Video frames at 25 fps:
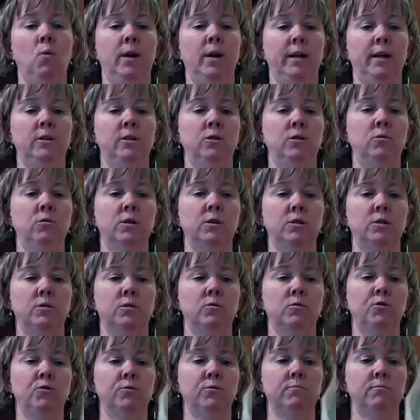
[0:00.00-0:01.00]
I do,
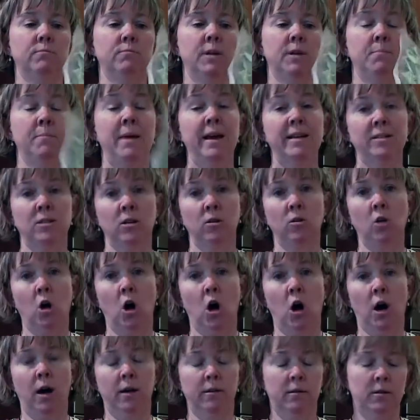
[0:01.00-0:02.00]
because it makes a
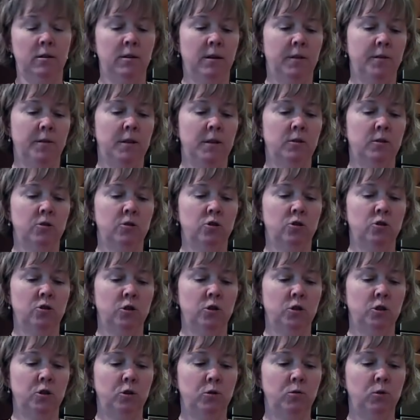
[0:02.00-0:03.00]
lot, I think there's
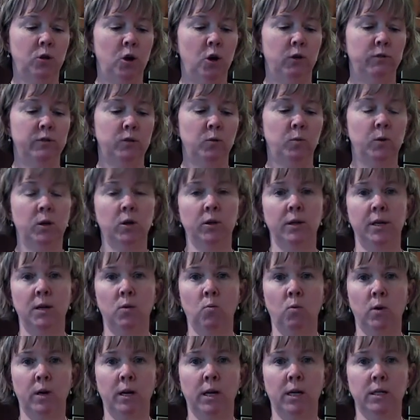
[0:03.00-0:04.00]
usually 2 loaves, so we only eat
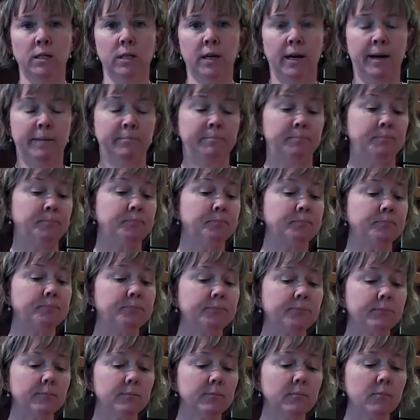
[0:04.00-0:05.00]
one at a time.
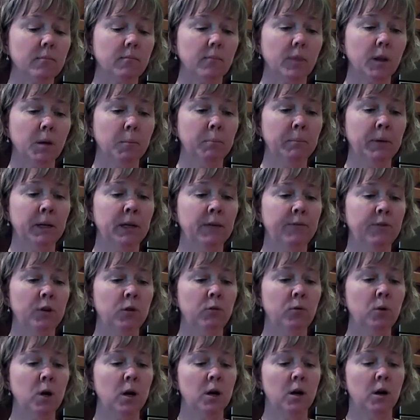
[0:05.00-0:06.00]
But if
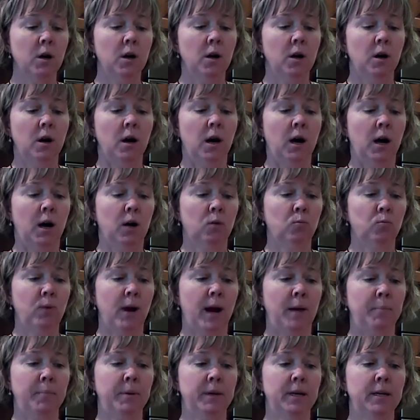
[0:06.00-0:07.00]
you
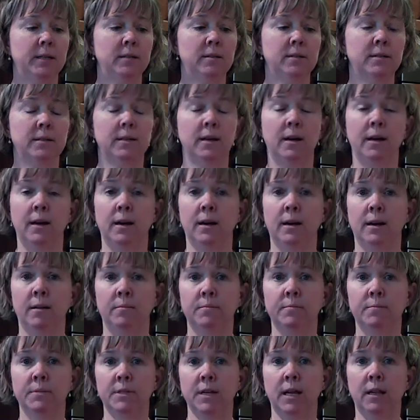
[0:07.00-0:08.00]
wrap it in
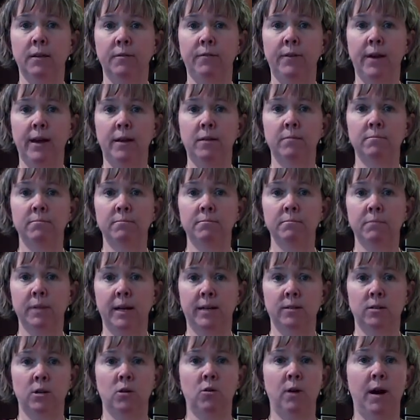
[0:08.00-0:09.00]
cellophane
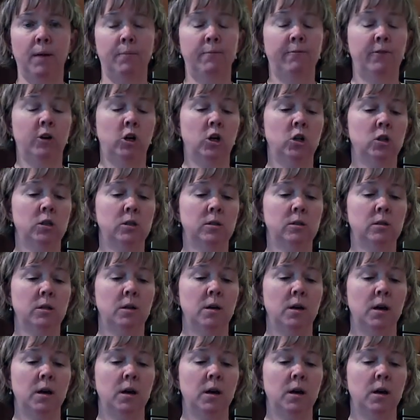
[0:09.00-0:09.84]
plastic wrap first,